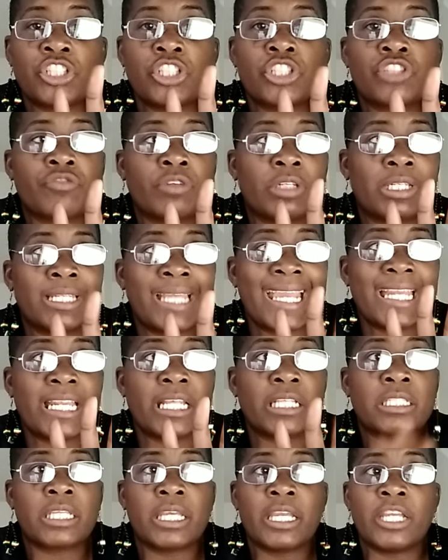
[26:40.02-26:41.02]
The
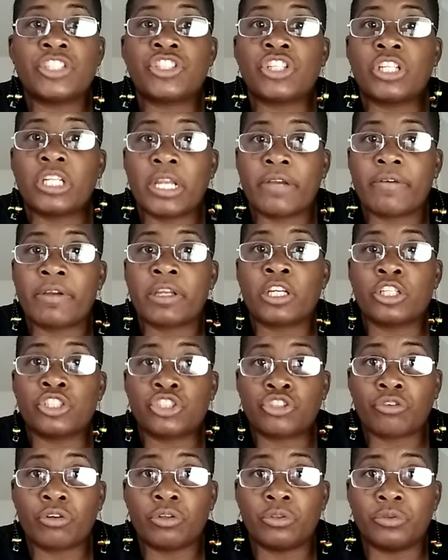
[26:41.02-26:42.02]
BBP,
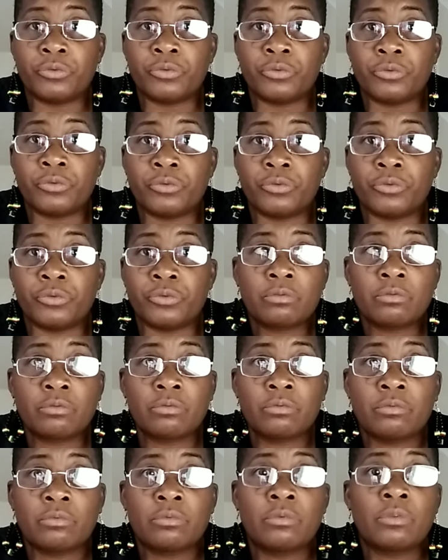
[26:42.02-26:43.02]
bloodborne pathogens
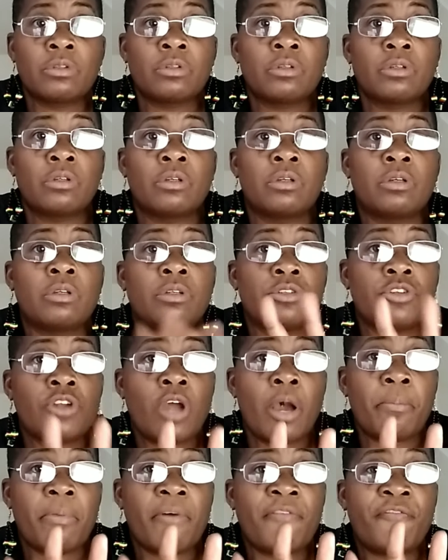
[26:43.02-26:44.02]
exposure routes.
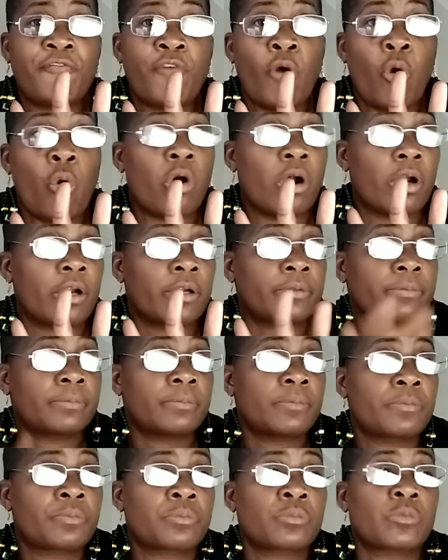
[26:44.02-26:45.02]
The
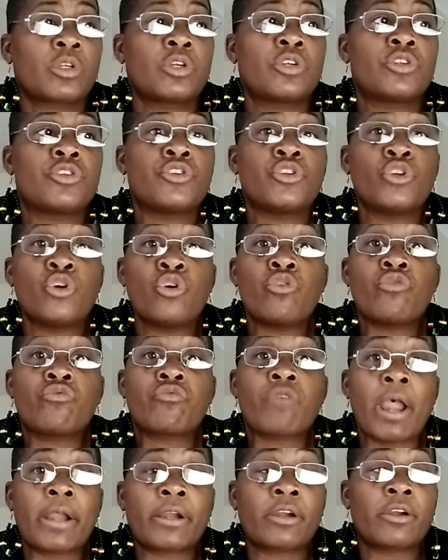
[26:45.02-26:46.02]
skin
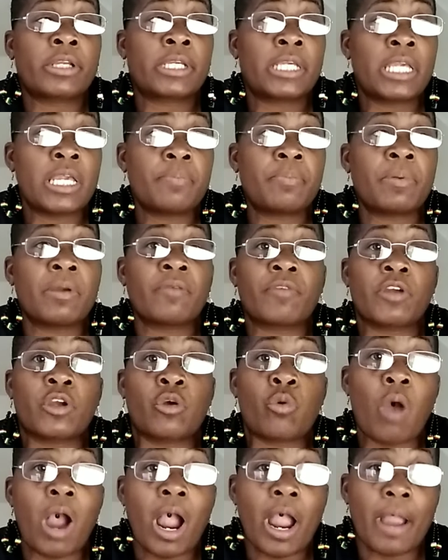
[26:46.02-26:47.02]
is
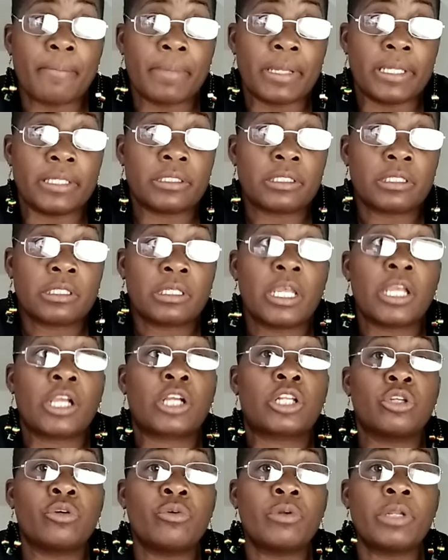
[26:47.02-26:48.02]
pierced by a
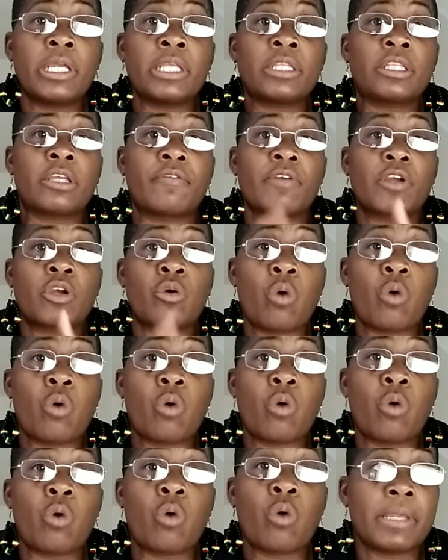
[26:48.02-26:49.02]
contaminated needle or sharp
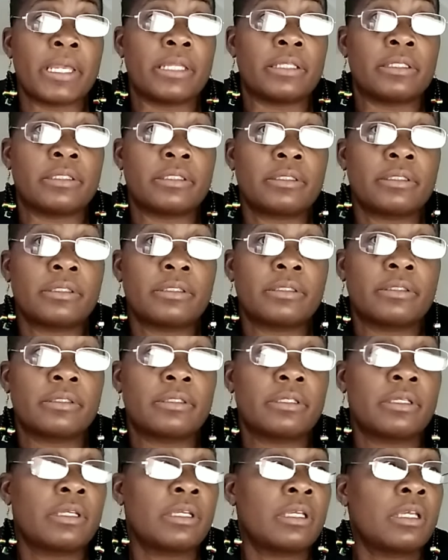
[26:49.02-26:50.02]
object.
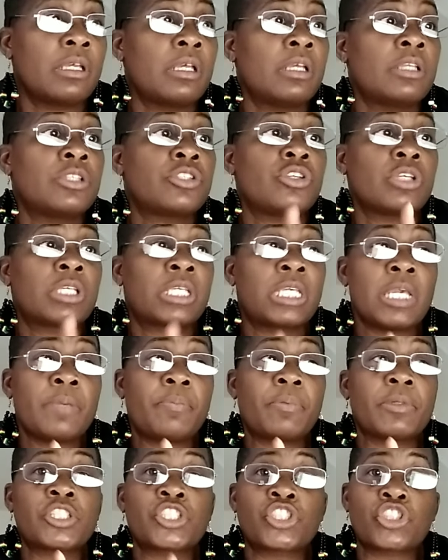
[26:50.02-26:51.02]
Blood or
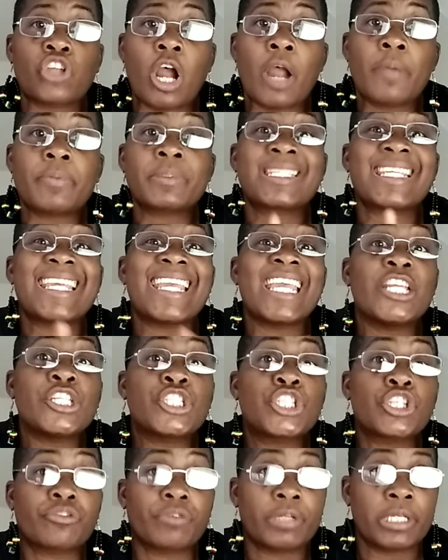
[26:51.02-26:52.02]
other body fluid
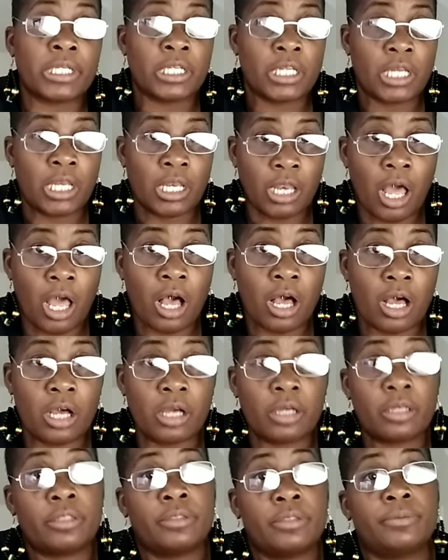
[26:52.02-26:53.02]
splashes in the
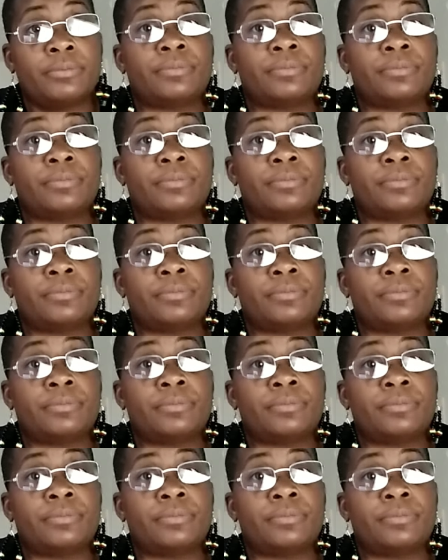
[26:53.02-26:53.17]
eyes,